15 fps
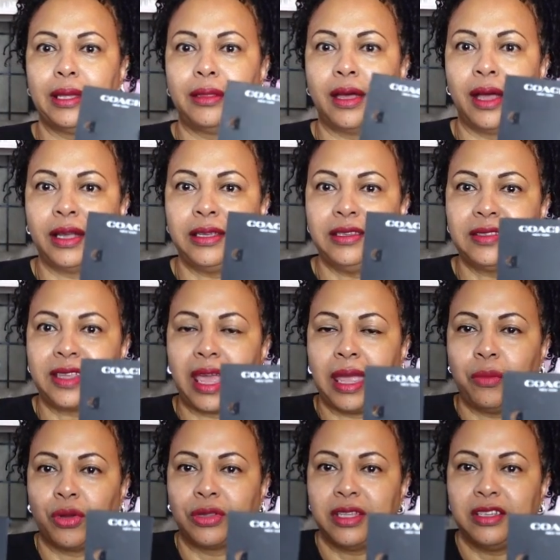The Huggies
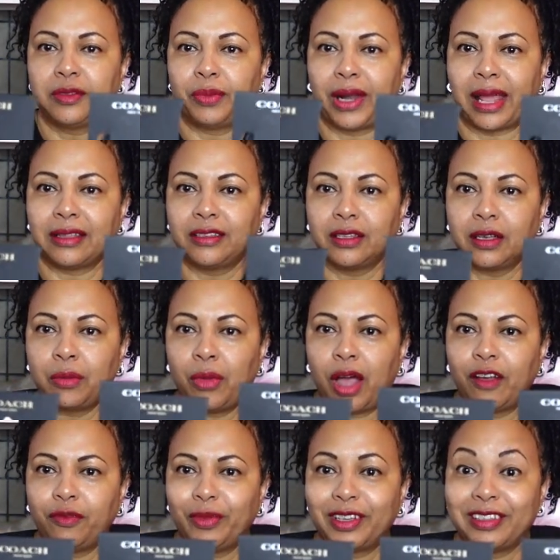came on these, but I took them
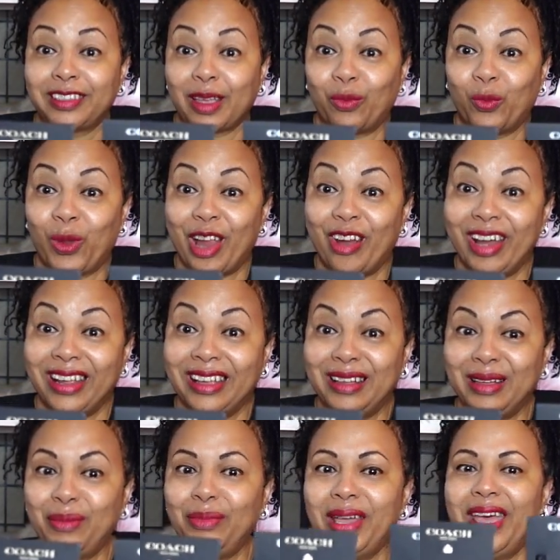off because I'm wearing
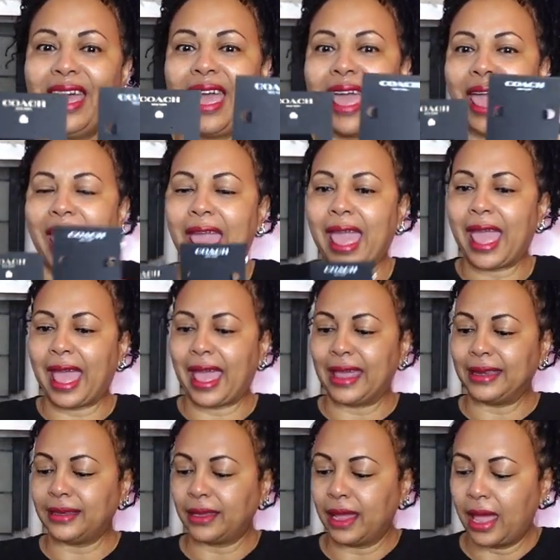them,
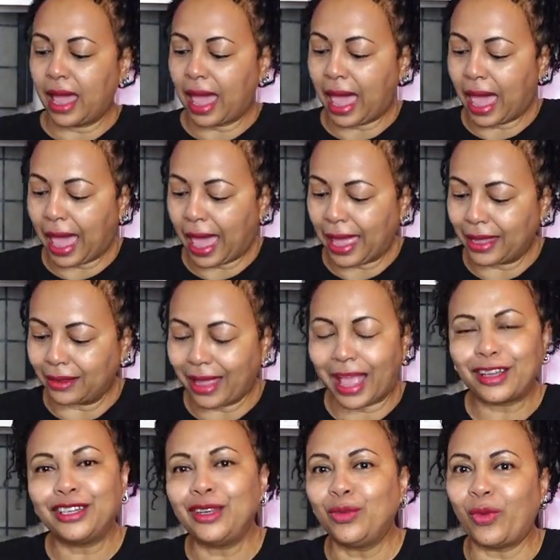and I
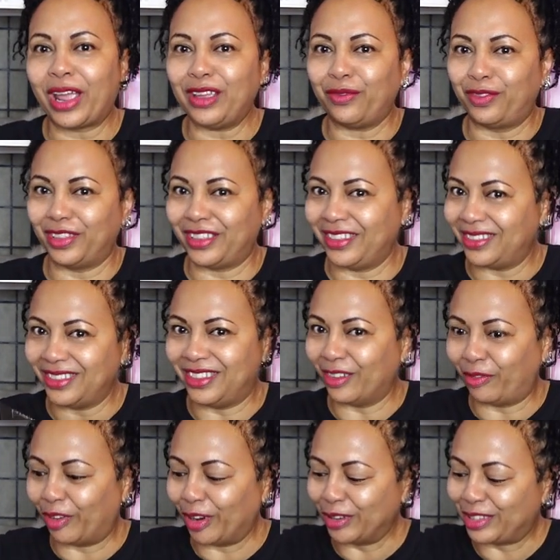couldn't wait for the
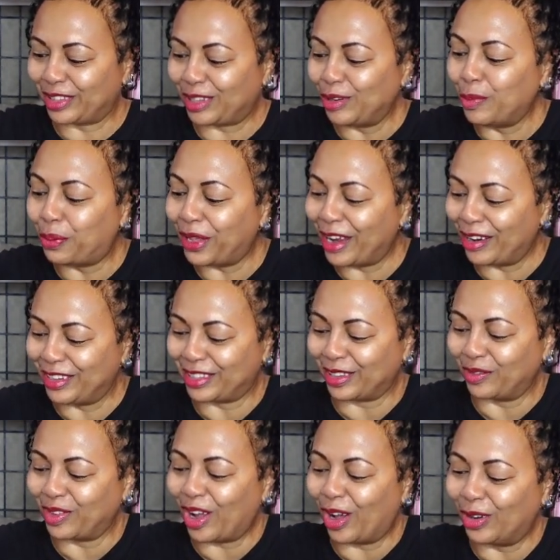first two pairs
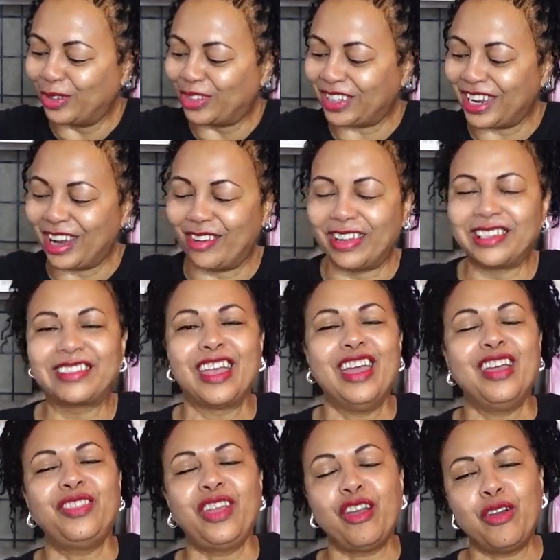of Coach earrings.
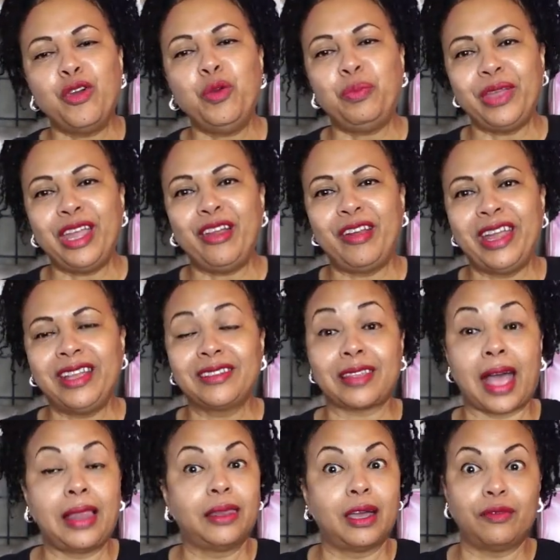They're hoop earrings.
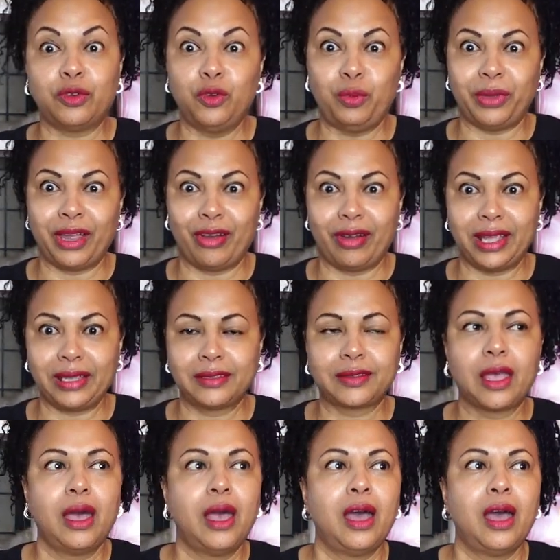I love hoop earrings.